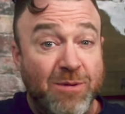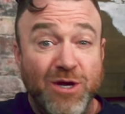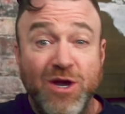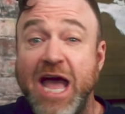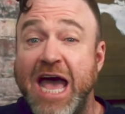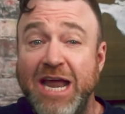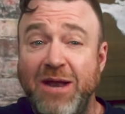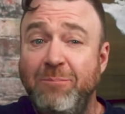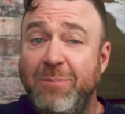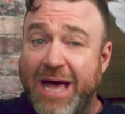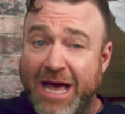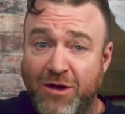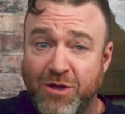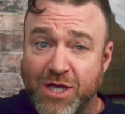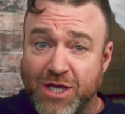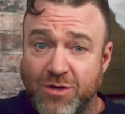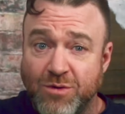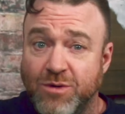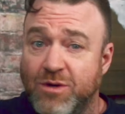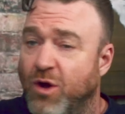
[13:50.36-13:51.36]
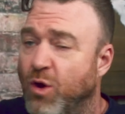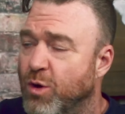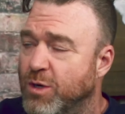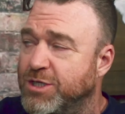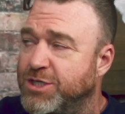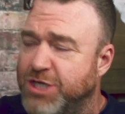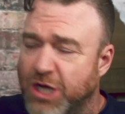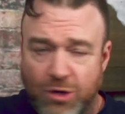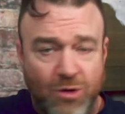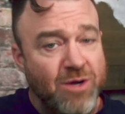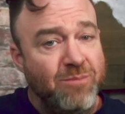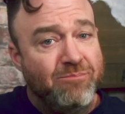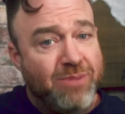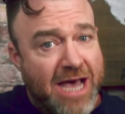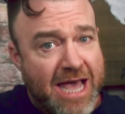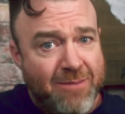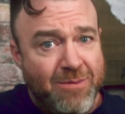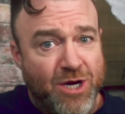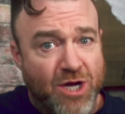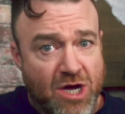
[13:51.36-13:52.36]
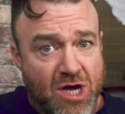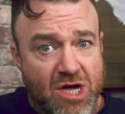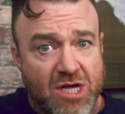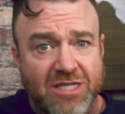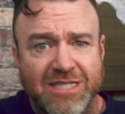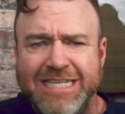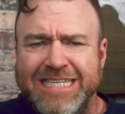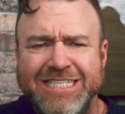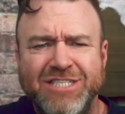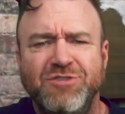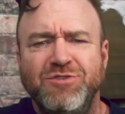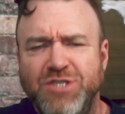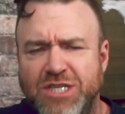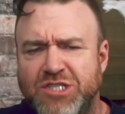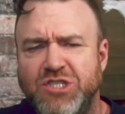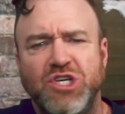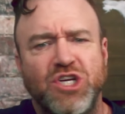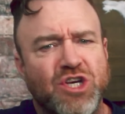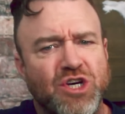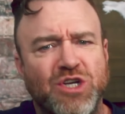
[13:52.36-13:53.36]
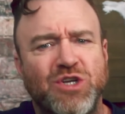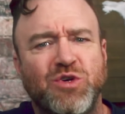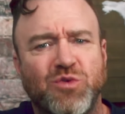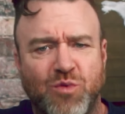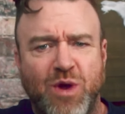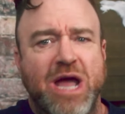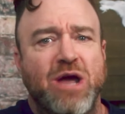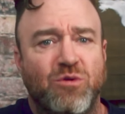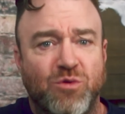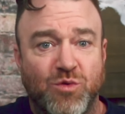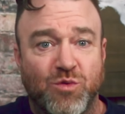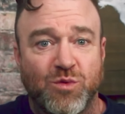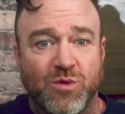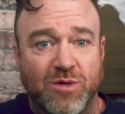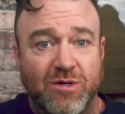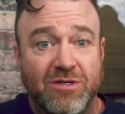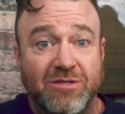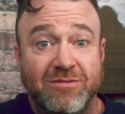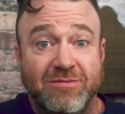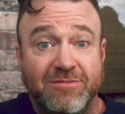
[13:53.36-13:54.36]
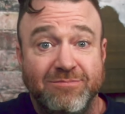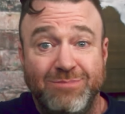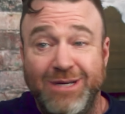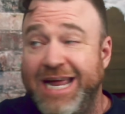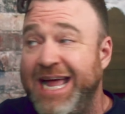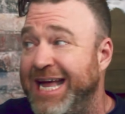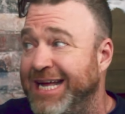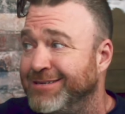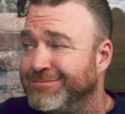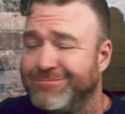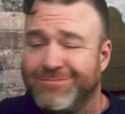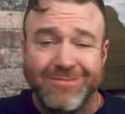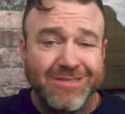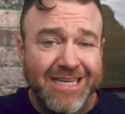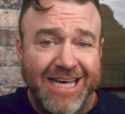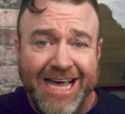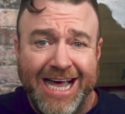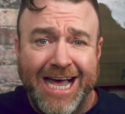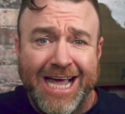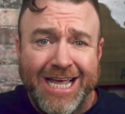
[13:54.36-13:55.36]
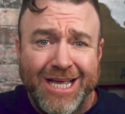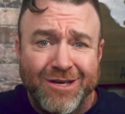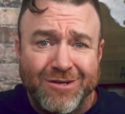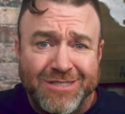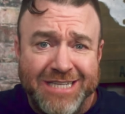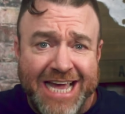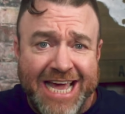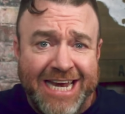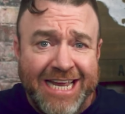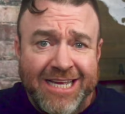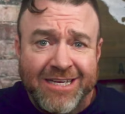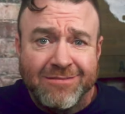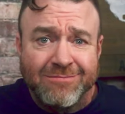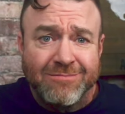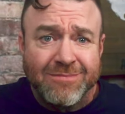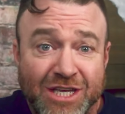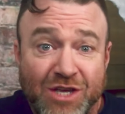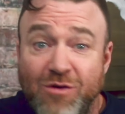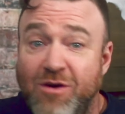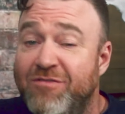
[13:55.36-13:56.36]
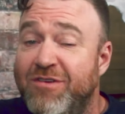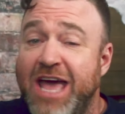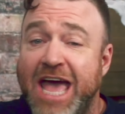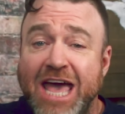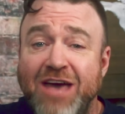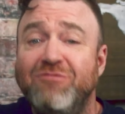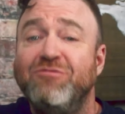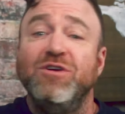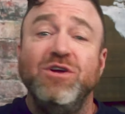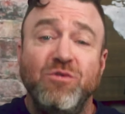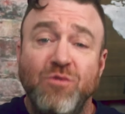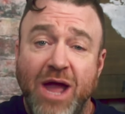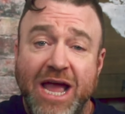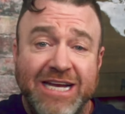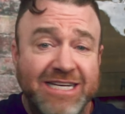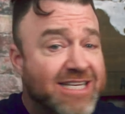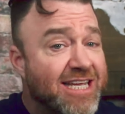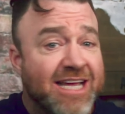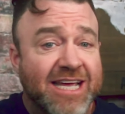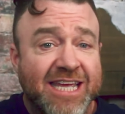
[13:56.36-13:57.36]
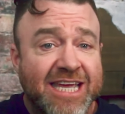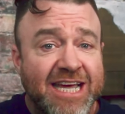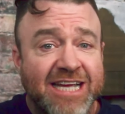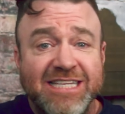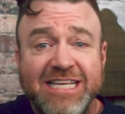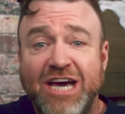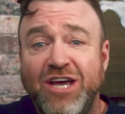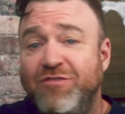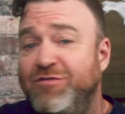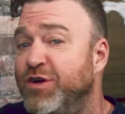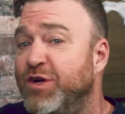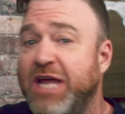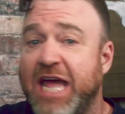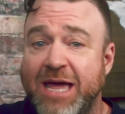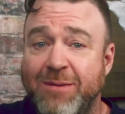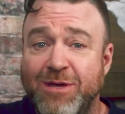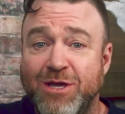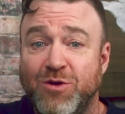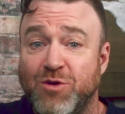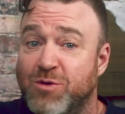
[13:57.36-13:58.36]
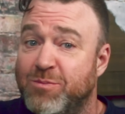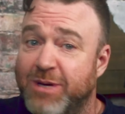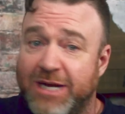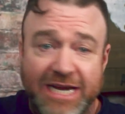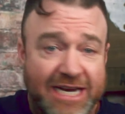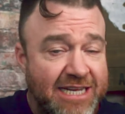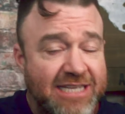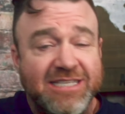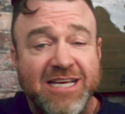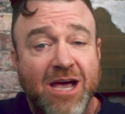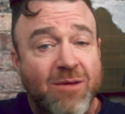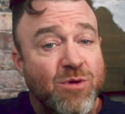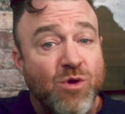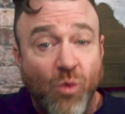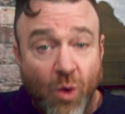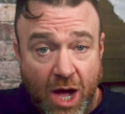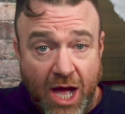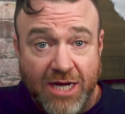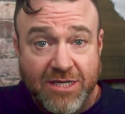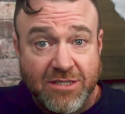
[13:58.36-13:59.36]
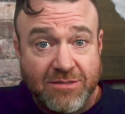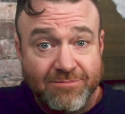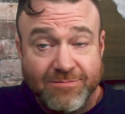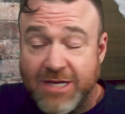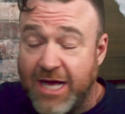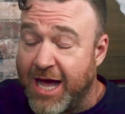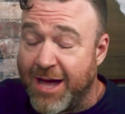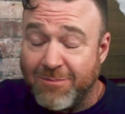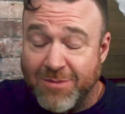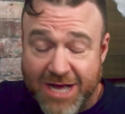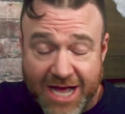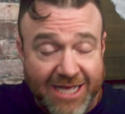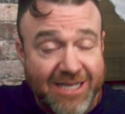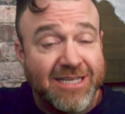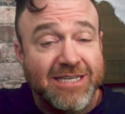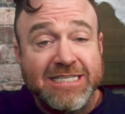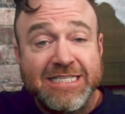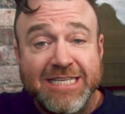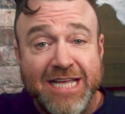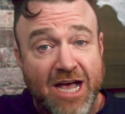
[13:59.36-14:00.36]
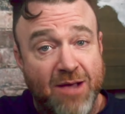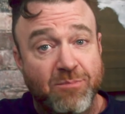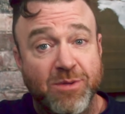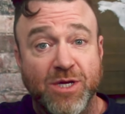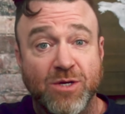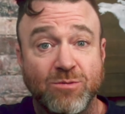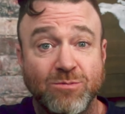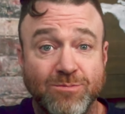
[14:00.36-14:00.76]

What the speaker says: your head about you or don't imbibe at all is just a good ground rule. But hey, I ain't your daddy. You have every right to get kicked out of your gaming group at any time you want. I'm not gonna stop you.